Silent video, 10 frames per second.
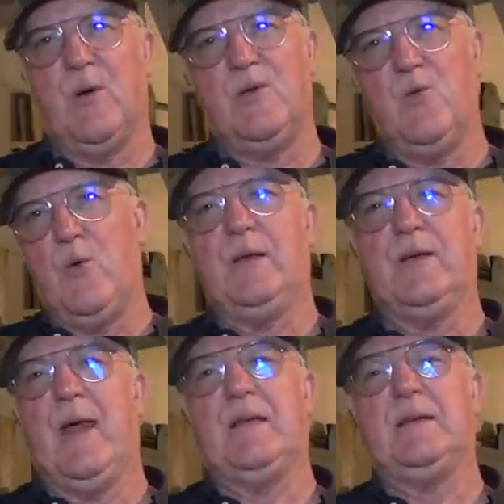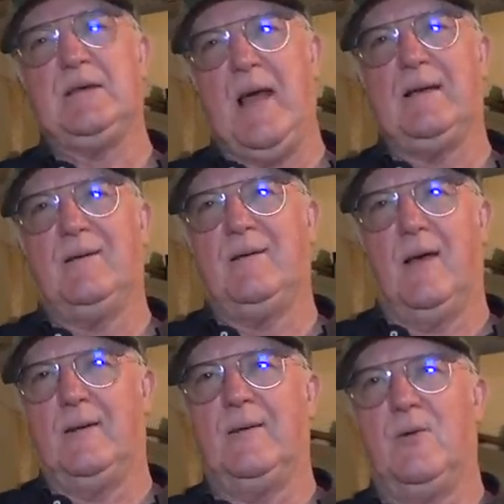where you wheeled an anti-tank
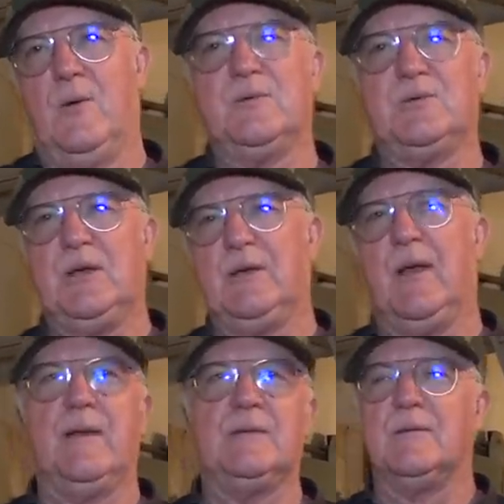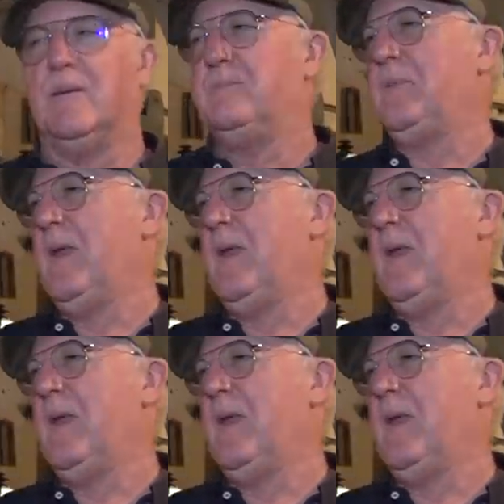gun or a machine gun into them.